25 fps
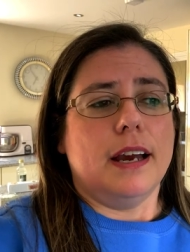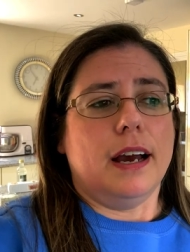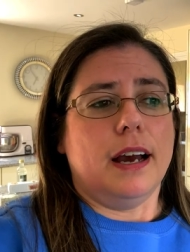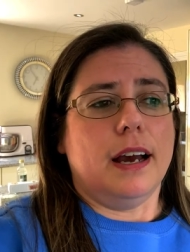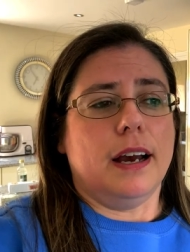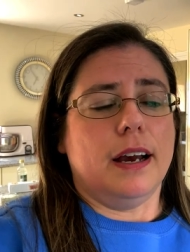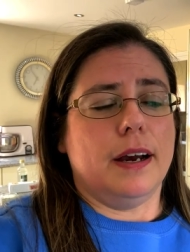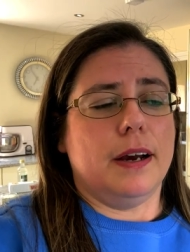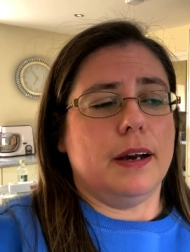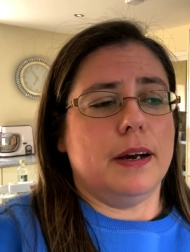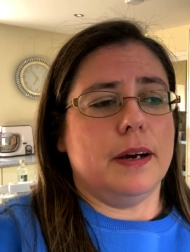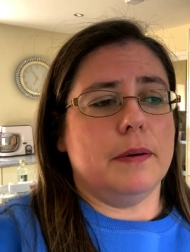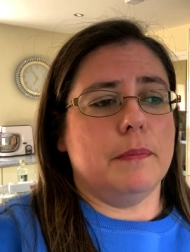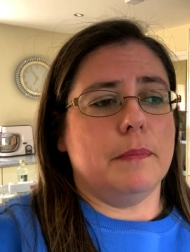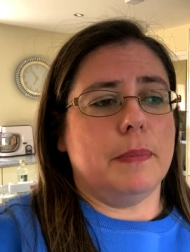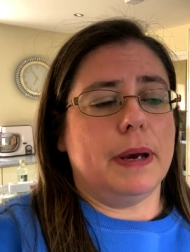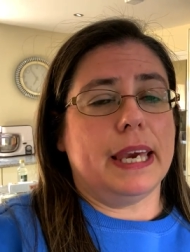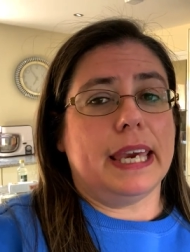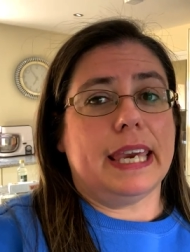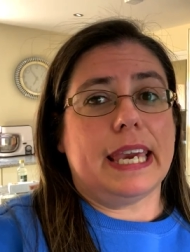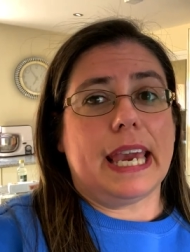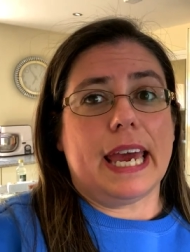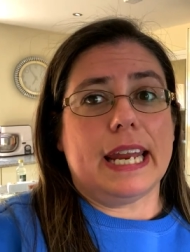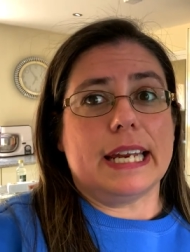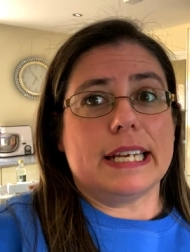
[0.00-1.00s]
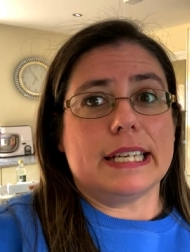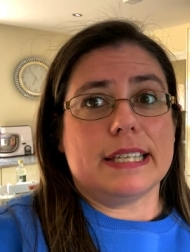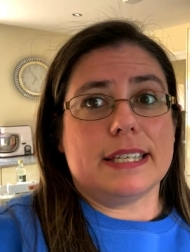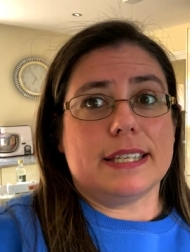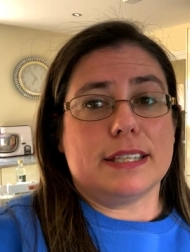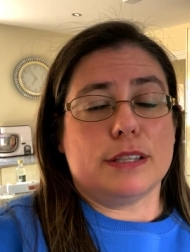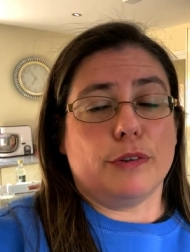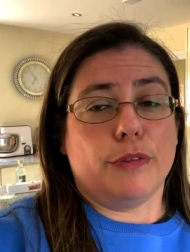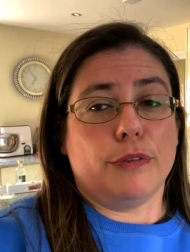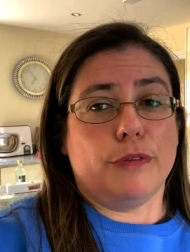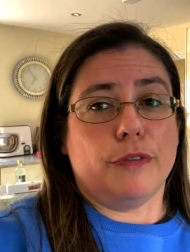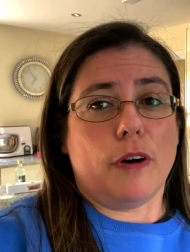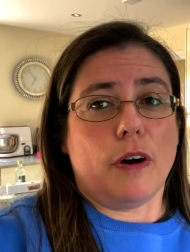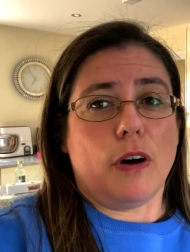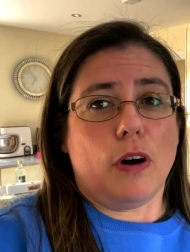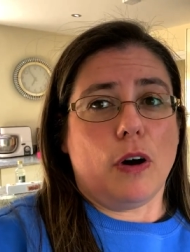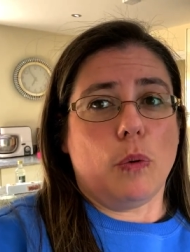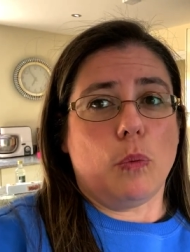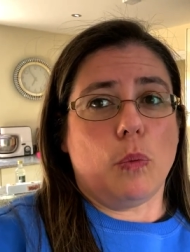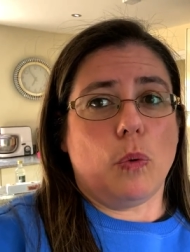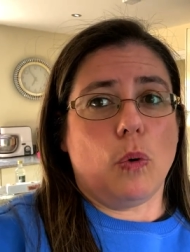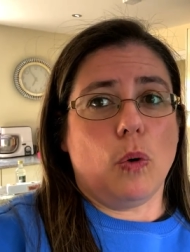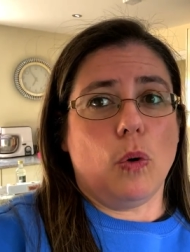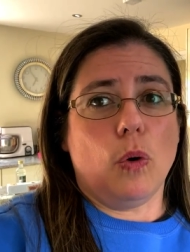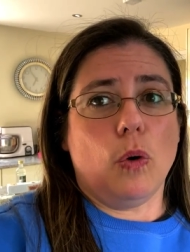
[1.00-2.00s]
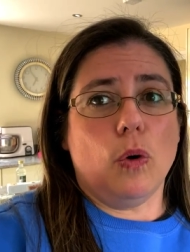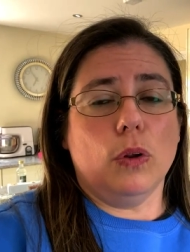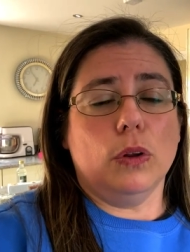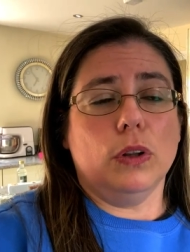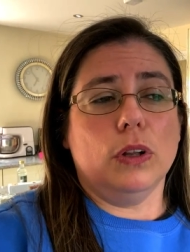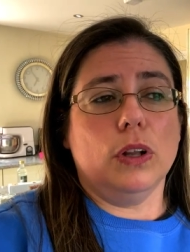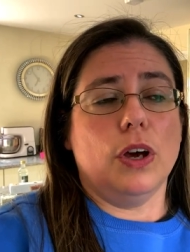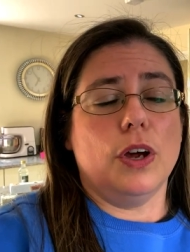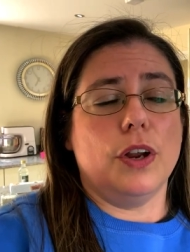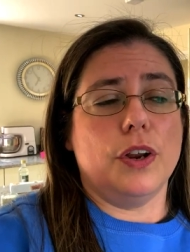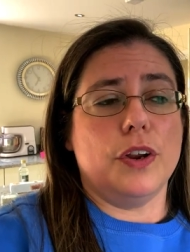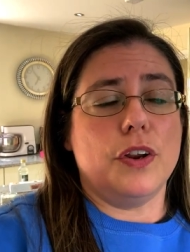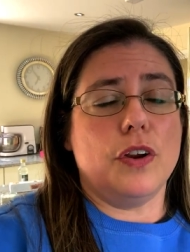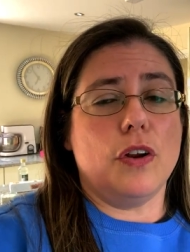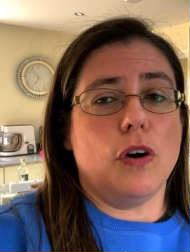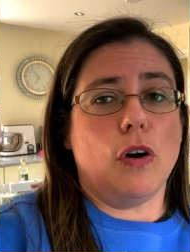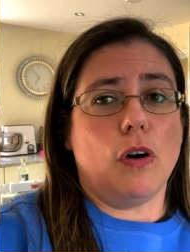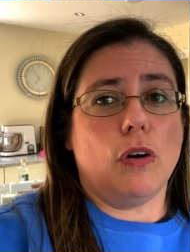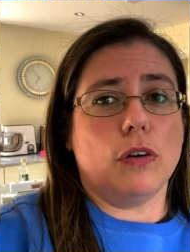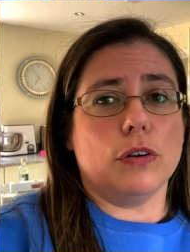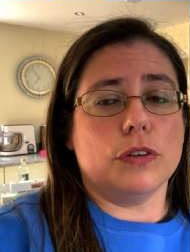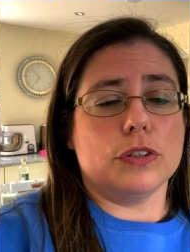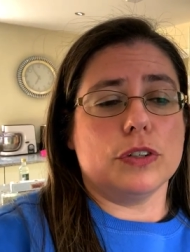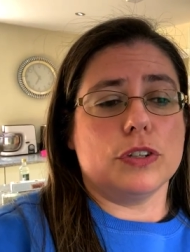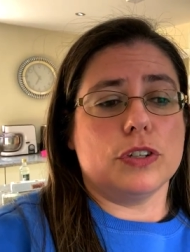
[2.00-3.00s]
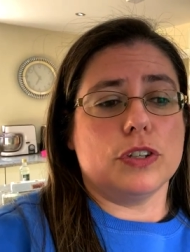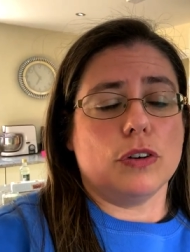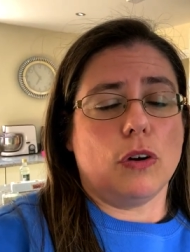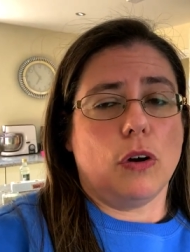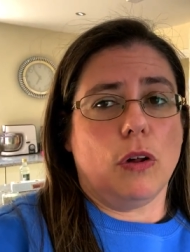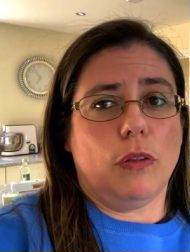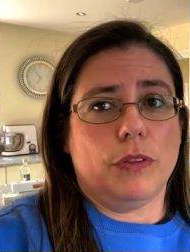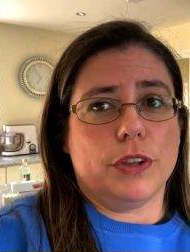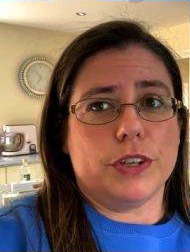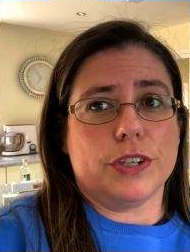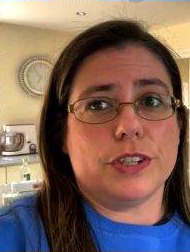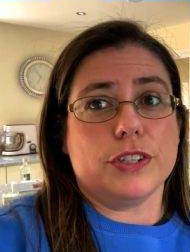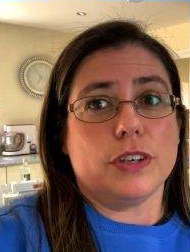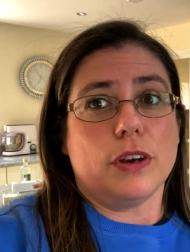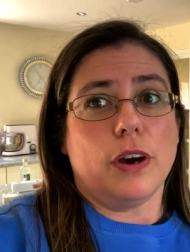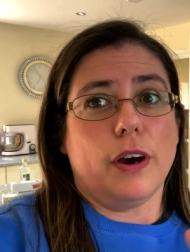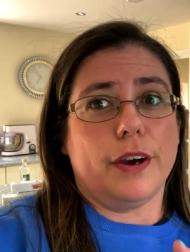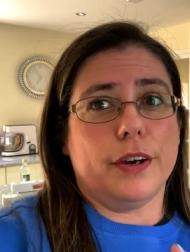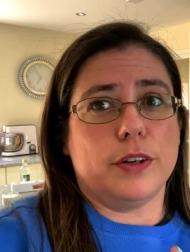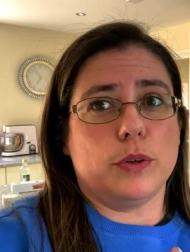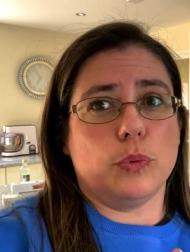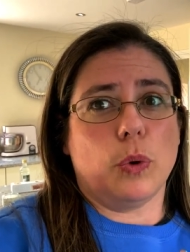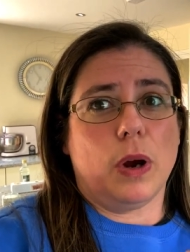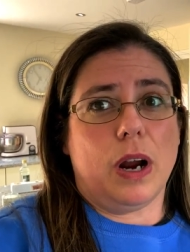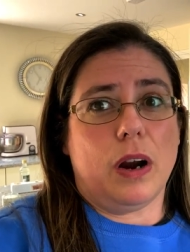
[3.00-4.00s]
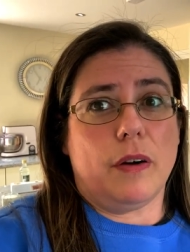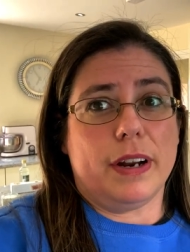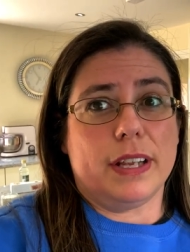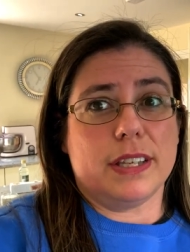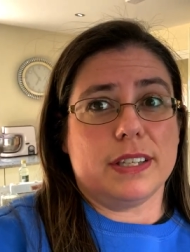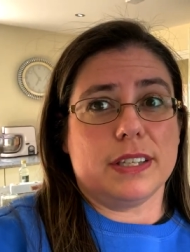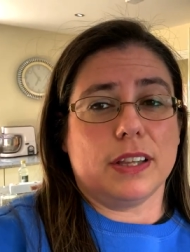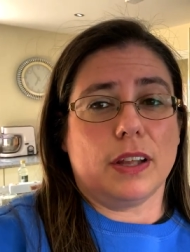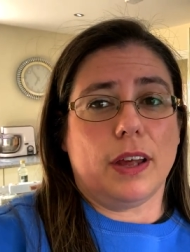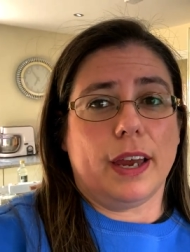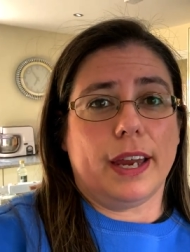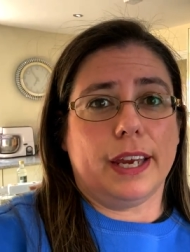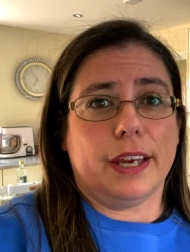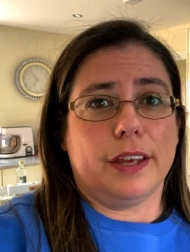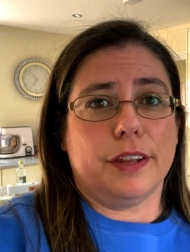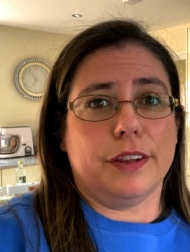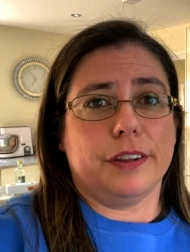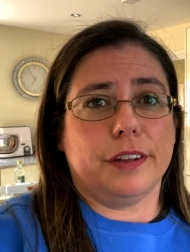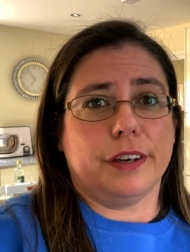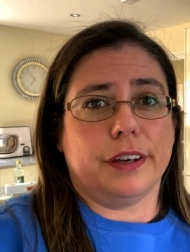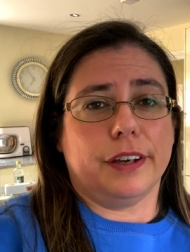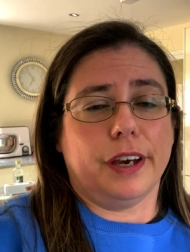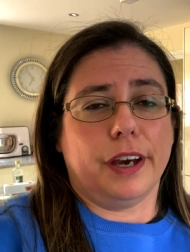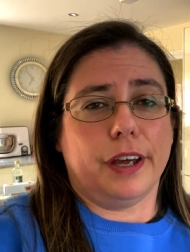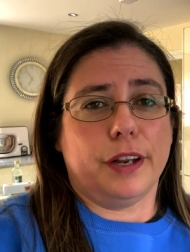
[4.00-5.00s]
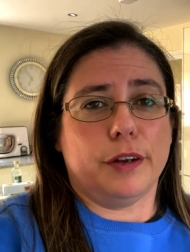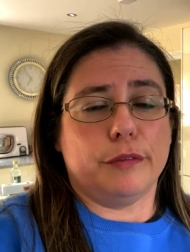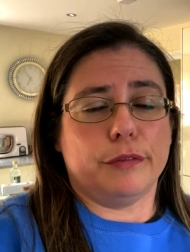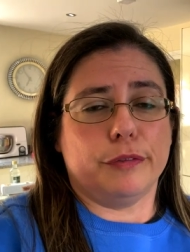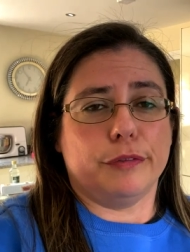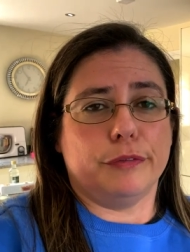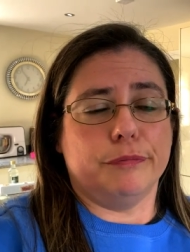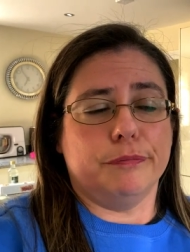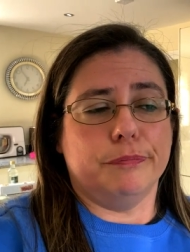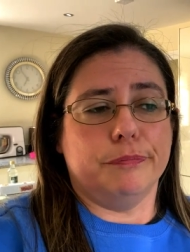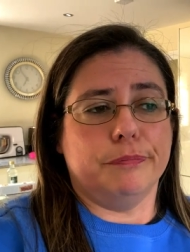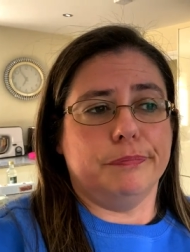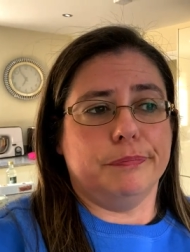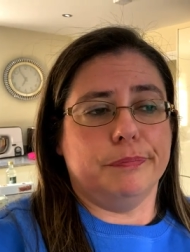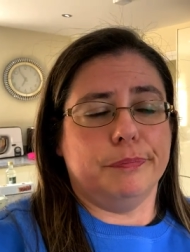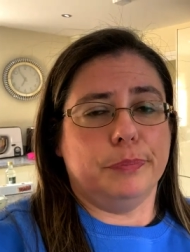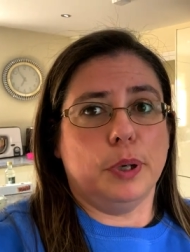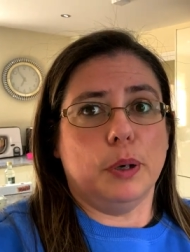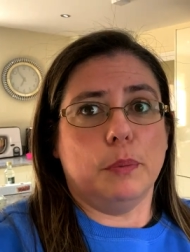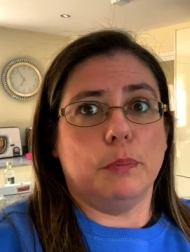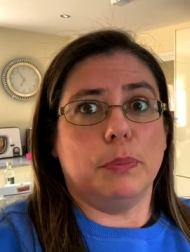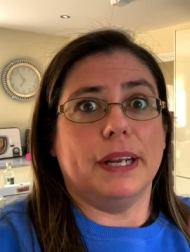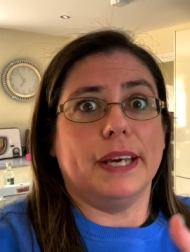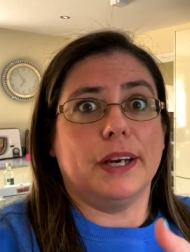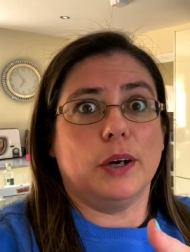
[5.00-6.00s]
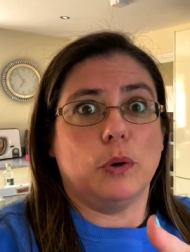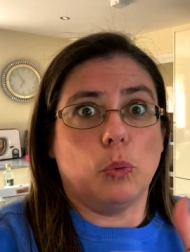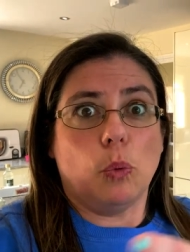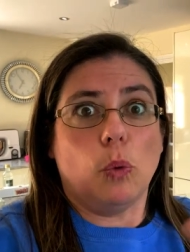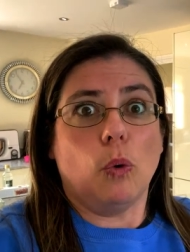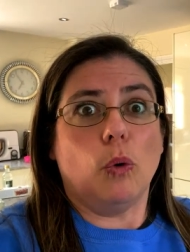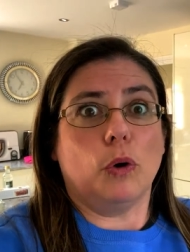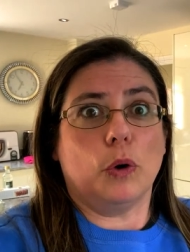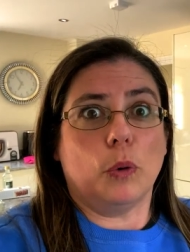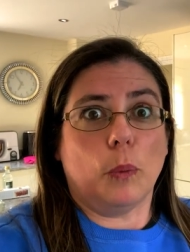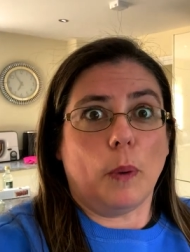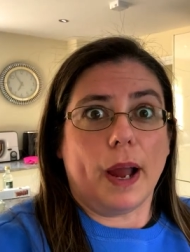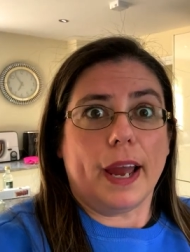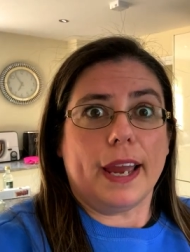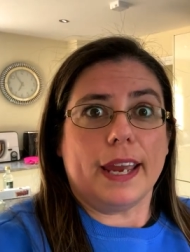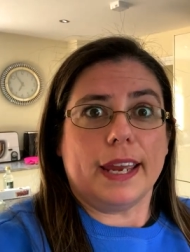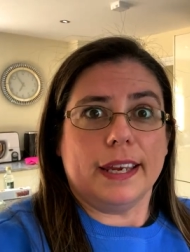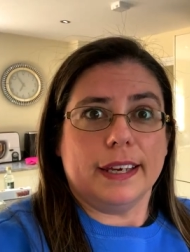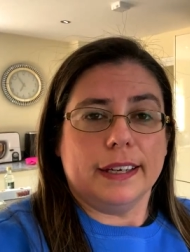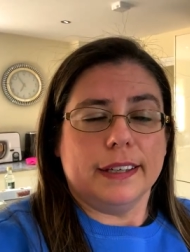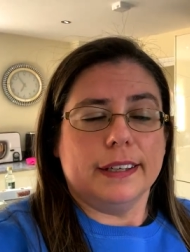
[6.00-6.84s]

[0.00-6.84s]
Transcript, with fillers: um, against the far wall and not on the side where it's like the kind of public walkway